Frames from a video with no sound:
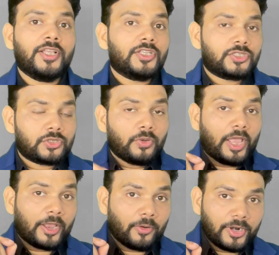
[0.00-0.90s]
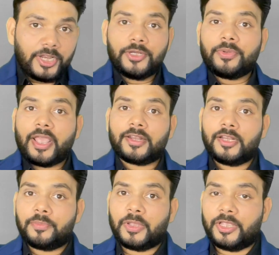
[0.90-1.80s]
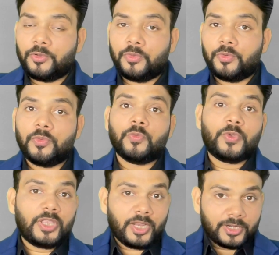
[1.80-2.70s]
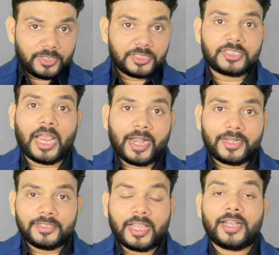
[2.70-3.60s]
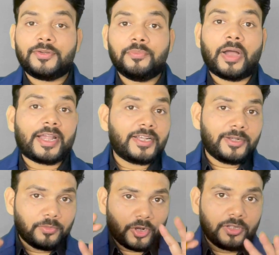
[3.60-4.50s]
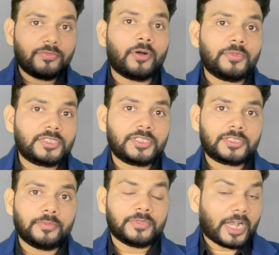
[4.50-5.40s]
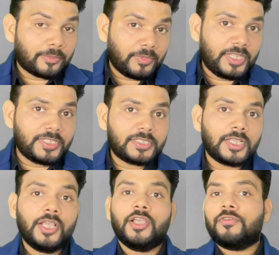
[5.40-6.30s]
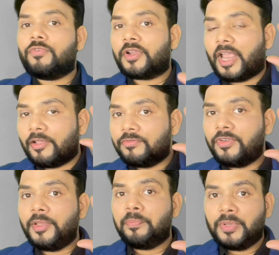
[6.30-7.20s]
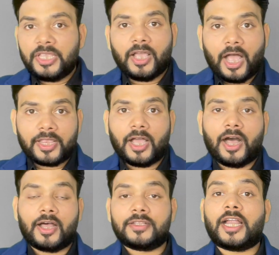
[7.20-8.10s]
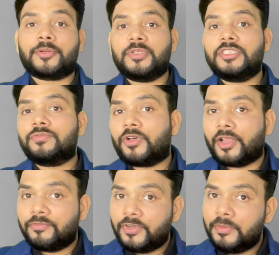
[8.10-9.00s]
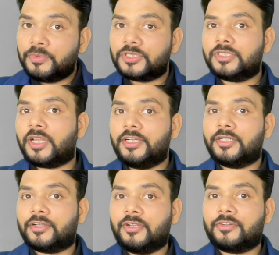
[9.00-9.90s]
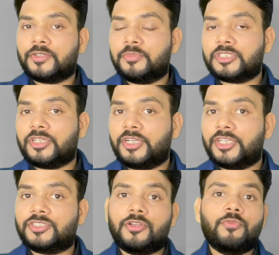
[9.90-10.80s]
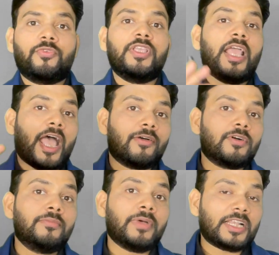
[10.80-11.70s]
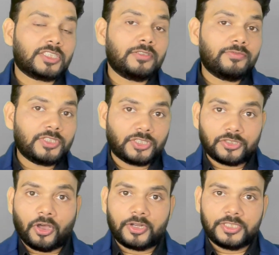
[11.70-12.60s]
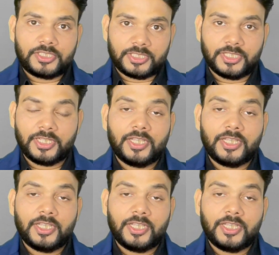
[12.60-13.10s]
So according to NLP, we understand that mind and body form a system. That means for every PIR, that means for every personal internal representation, we have a matching physiology.